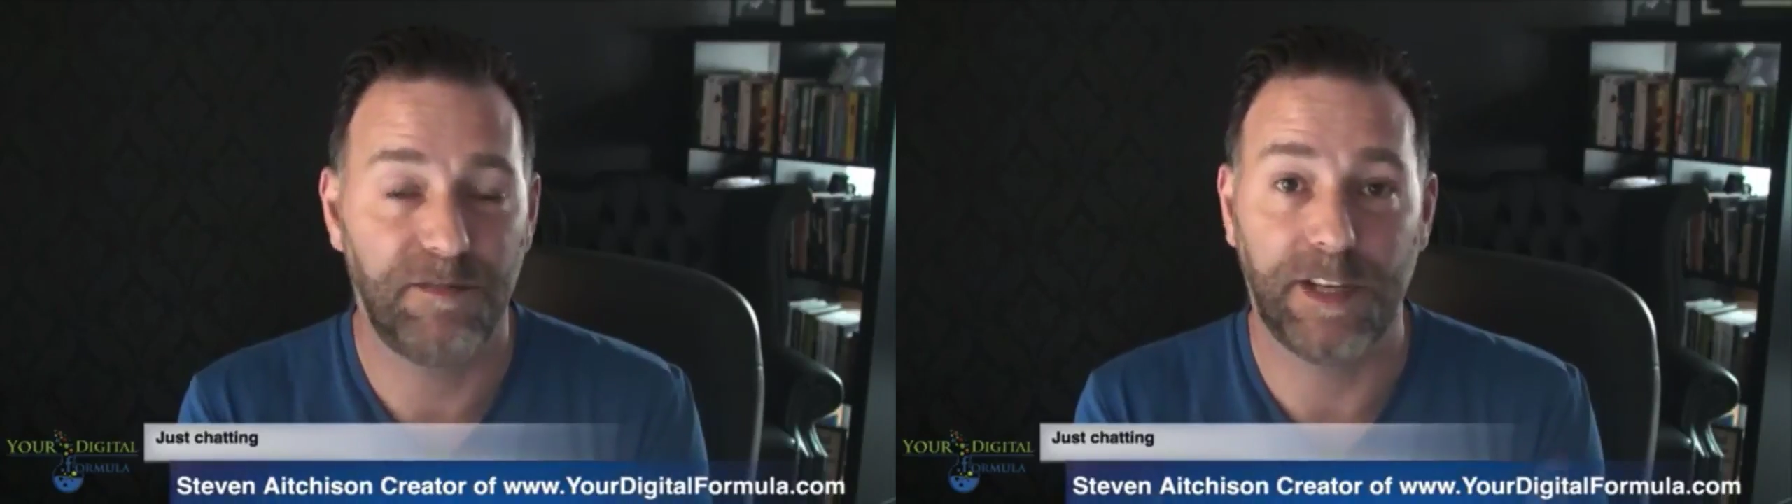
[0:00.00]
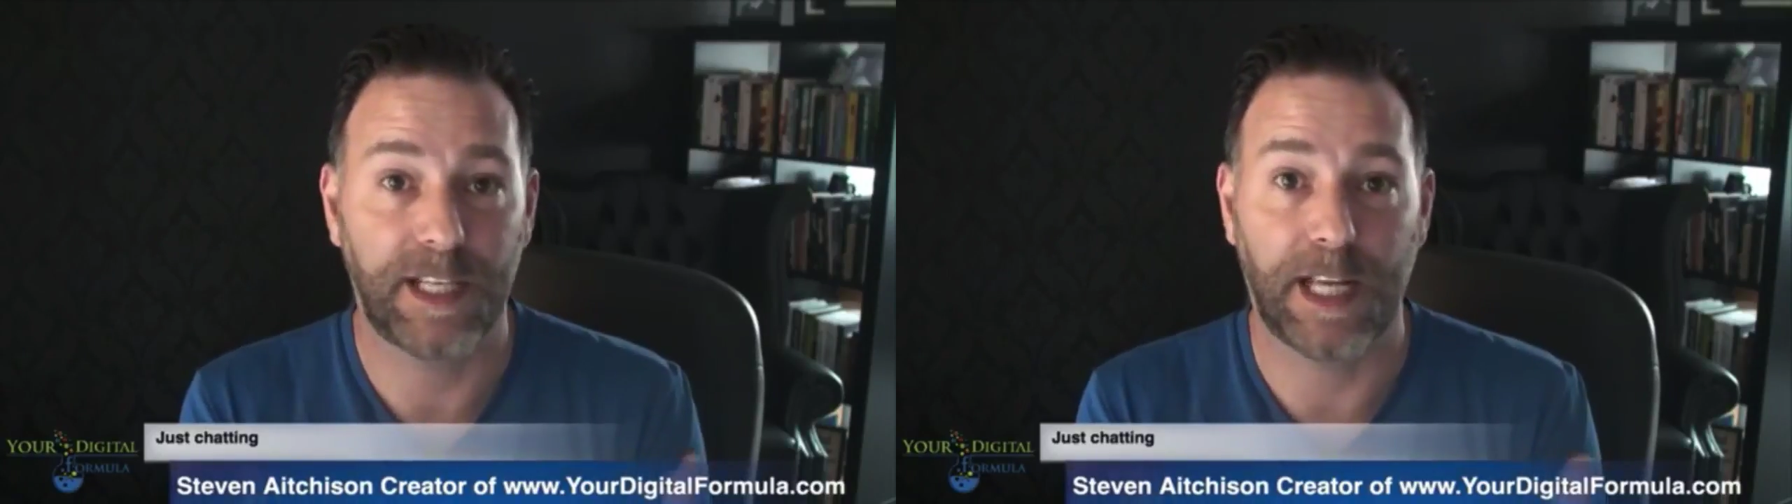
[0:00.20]

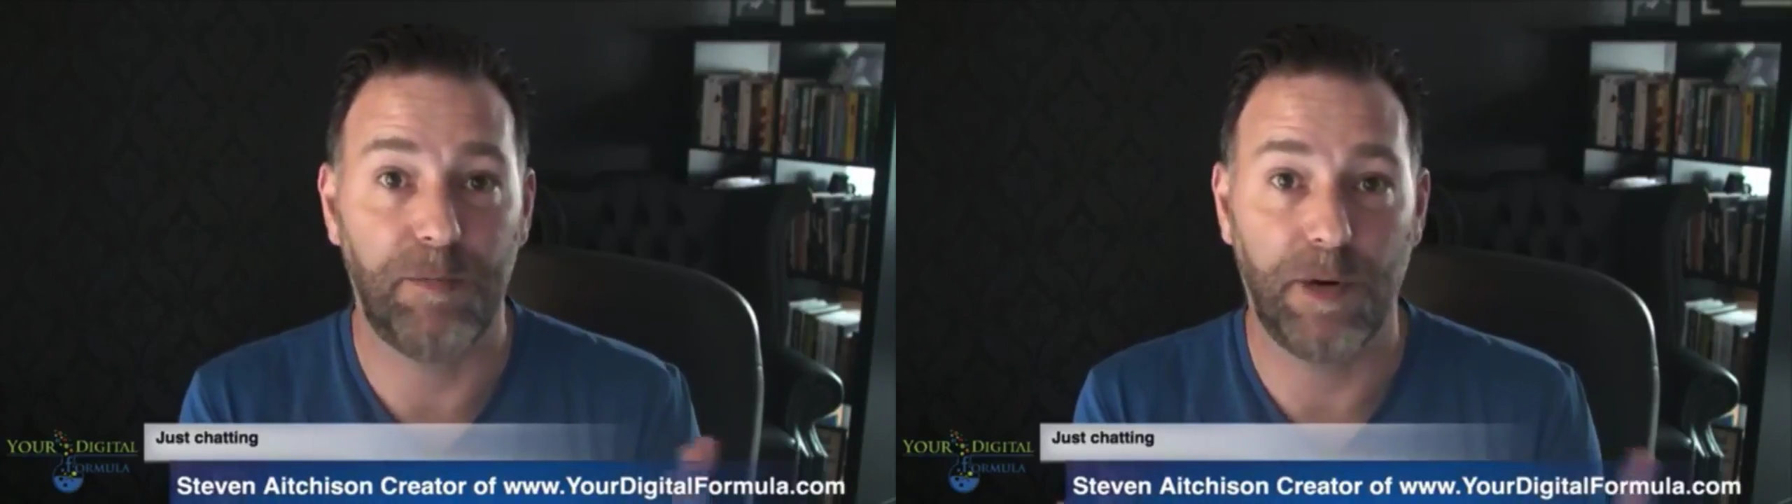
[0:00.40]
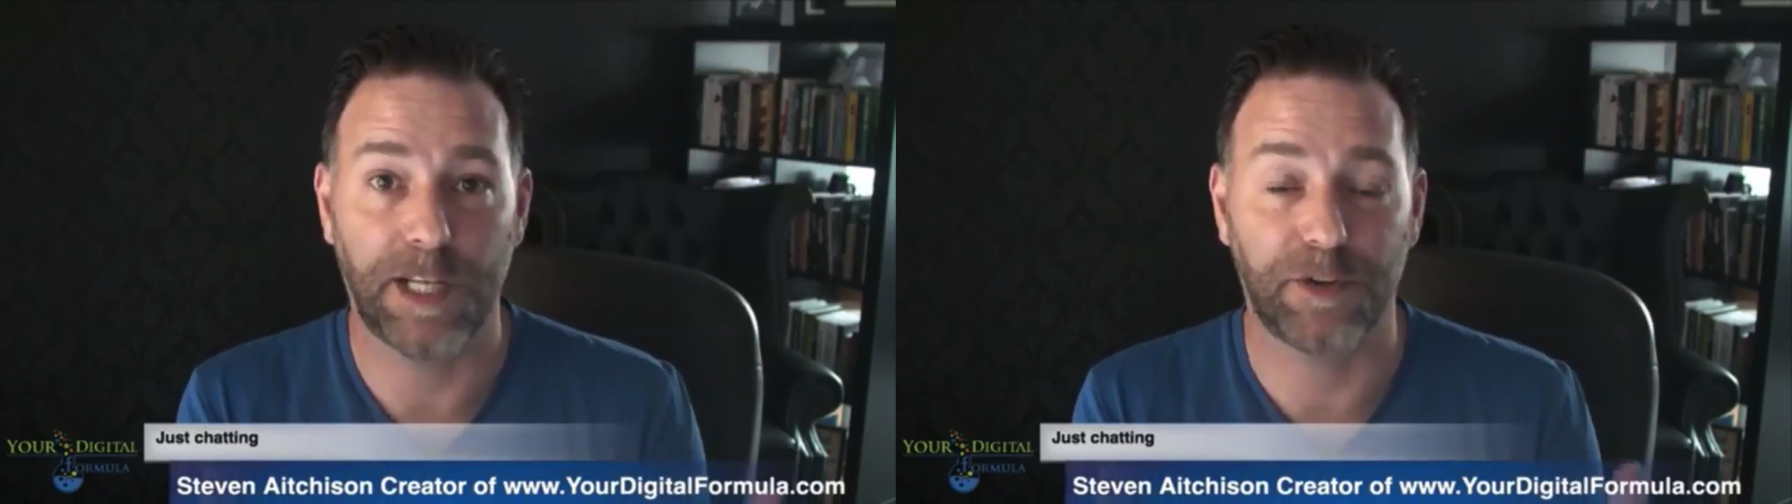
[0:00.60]
for
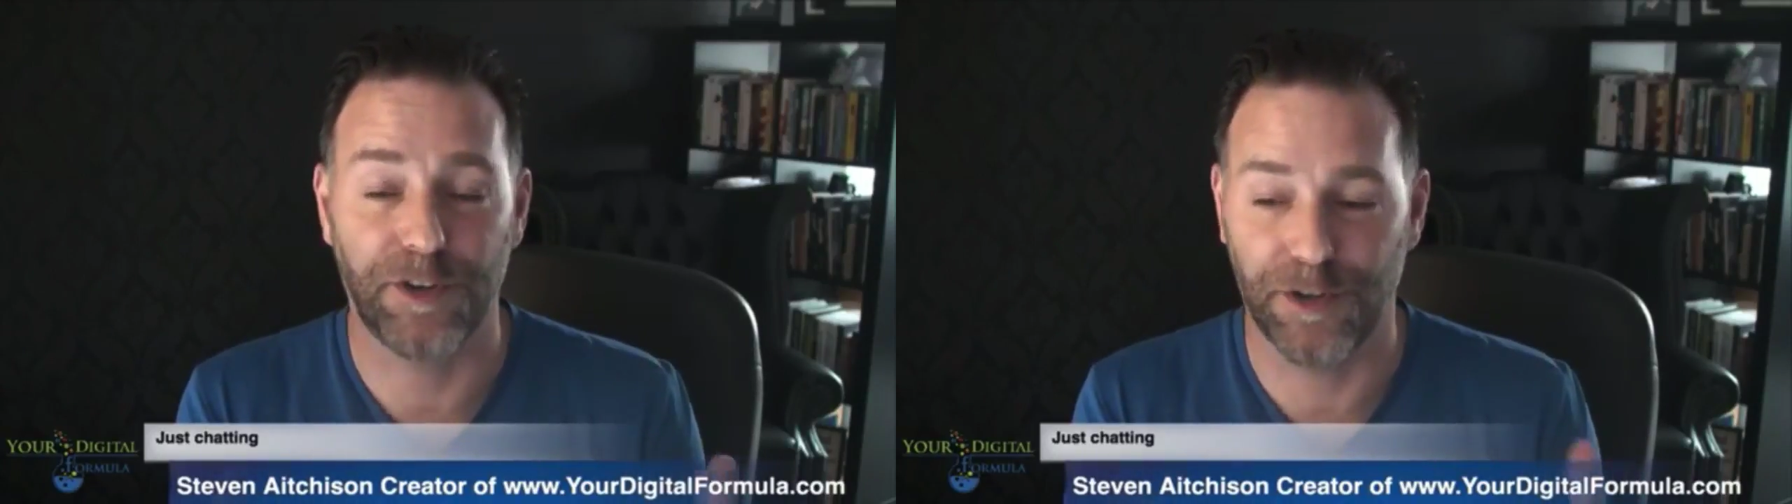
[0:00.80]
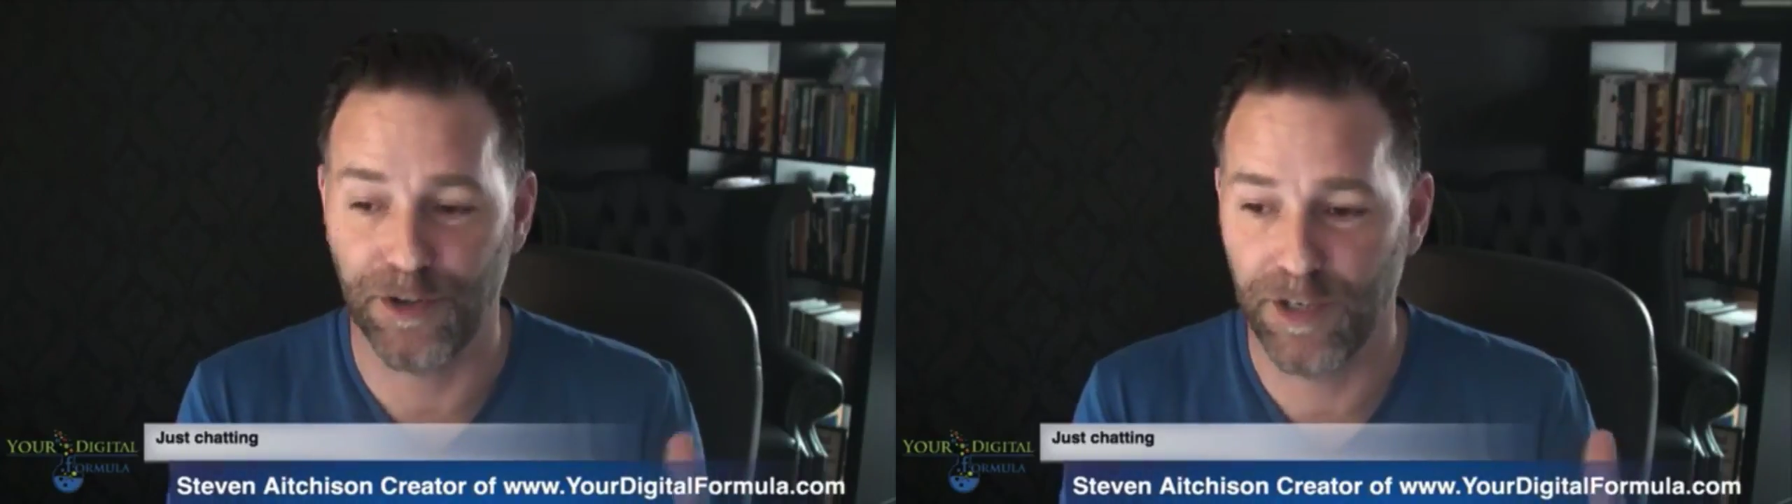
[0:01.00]
example. I
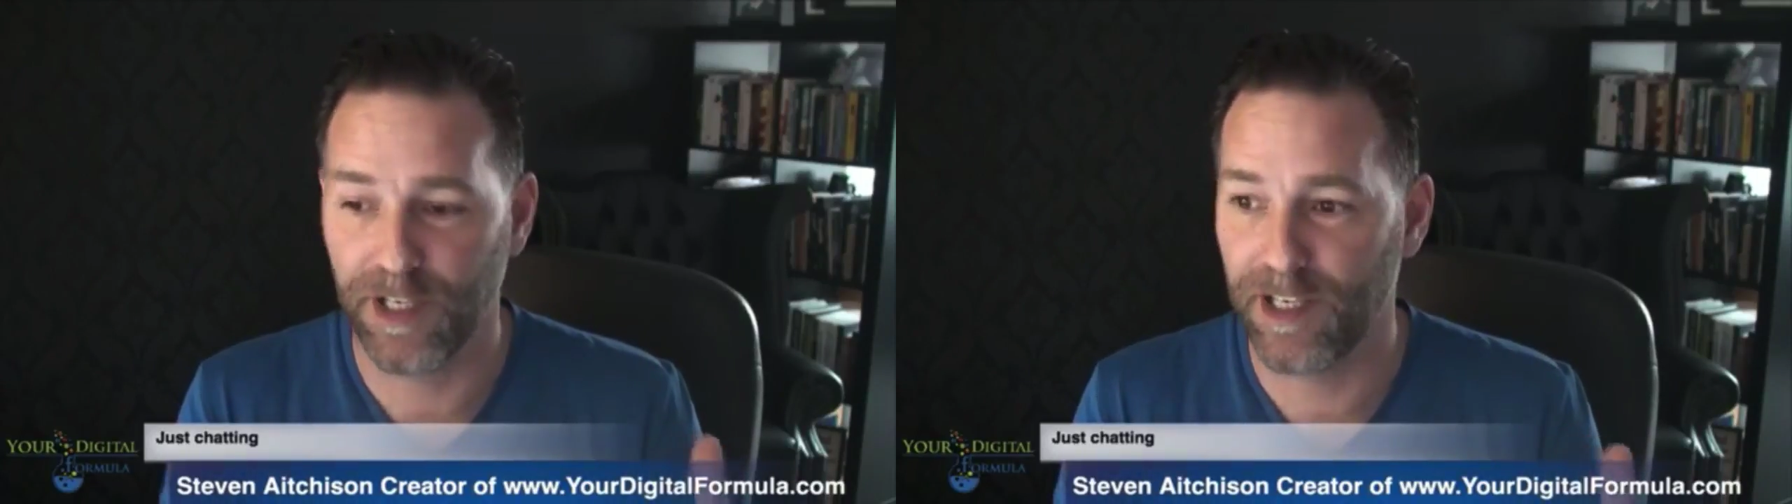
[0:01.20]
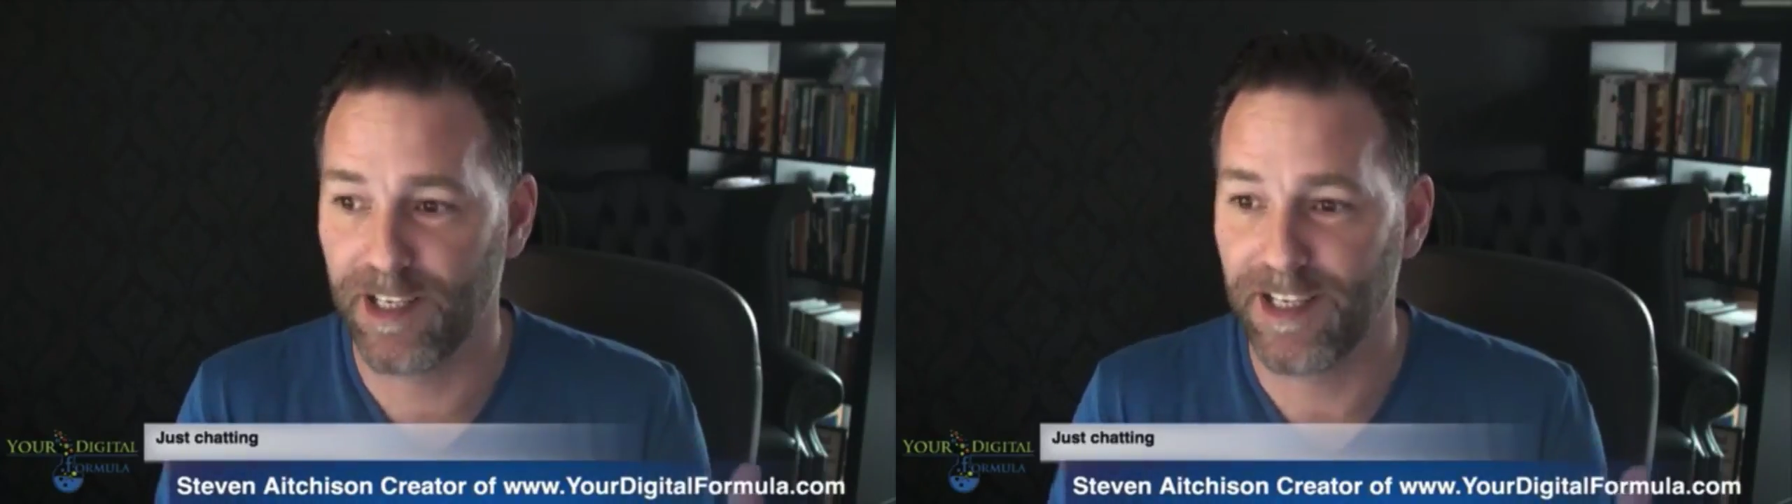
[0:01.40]
don't know,